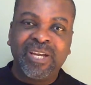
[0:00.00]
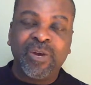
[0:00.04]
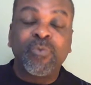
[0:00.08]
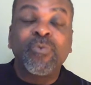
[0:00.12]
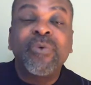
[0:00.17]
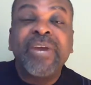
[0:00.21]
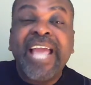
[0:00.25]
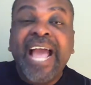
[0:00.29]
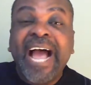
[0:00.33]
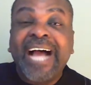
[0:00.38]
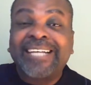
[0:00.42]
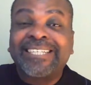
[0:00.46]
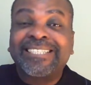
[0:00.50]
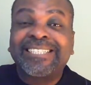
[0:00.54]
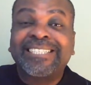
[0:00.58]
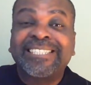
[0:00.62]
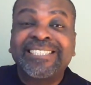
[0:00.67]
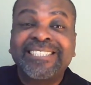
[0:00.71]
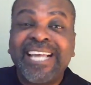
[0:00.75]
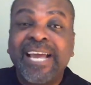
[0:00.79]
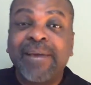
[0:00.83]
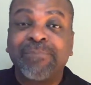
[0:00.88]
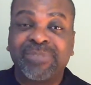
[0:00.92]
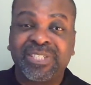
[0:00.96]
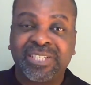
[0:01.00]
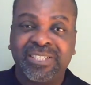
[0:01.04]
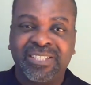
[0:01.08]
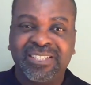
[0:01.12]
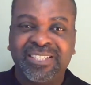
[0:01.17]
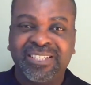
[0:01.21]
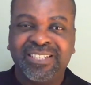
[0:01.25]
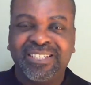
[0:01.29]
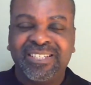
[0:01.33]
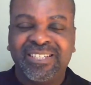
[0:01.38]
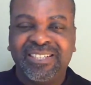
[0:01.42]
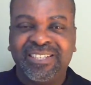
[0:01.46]
We accept
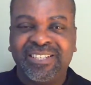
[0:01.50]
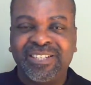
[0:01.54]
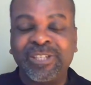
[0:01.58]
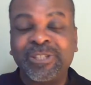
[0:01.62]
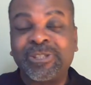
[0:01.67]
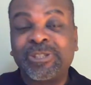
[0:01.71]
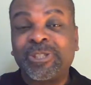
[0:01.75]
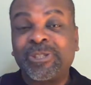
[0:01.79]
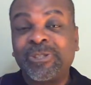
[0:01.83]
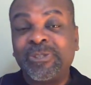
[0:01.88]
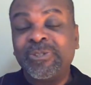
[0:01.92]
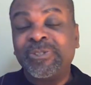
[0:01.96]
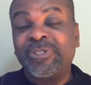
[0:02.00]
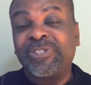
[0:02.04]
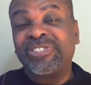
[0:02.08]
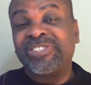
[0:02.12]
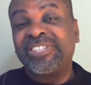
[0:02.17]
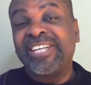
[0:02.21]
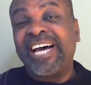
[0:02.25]
the truth